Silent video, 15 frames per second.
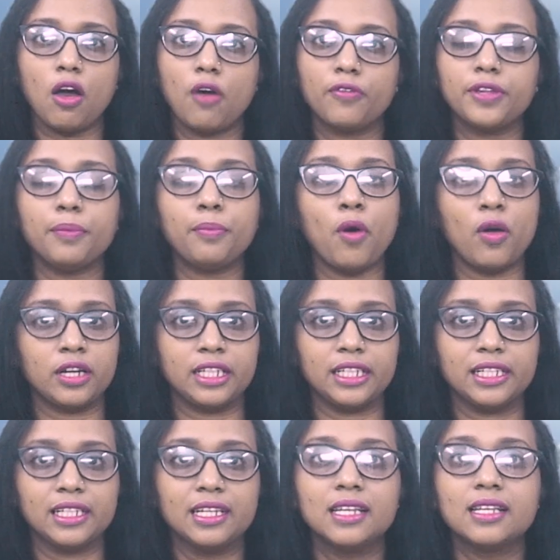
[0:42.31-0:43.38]
of the body,
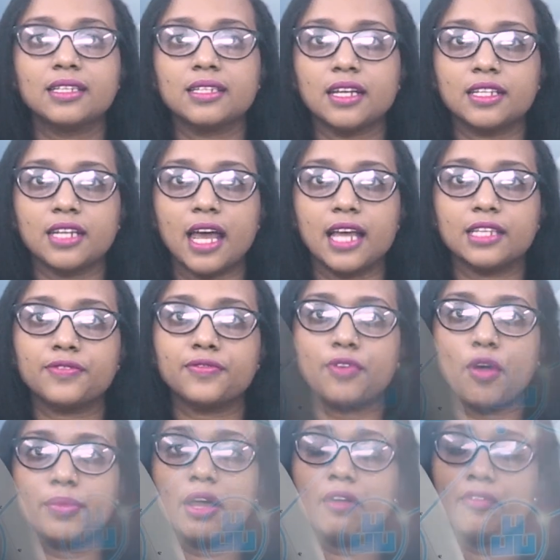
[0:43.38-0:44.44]
such as
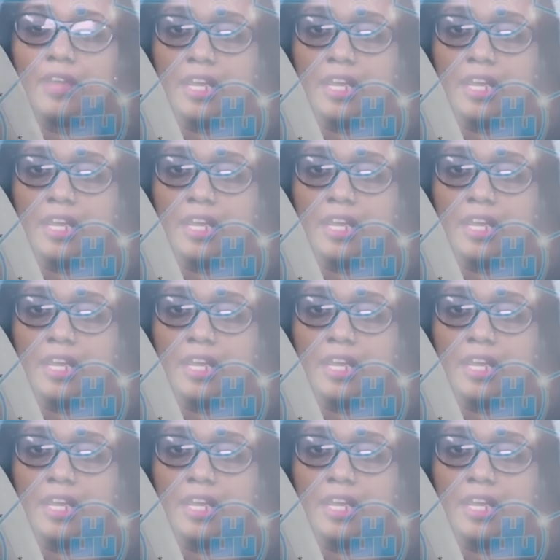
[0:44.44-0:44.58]
from the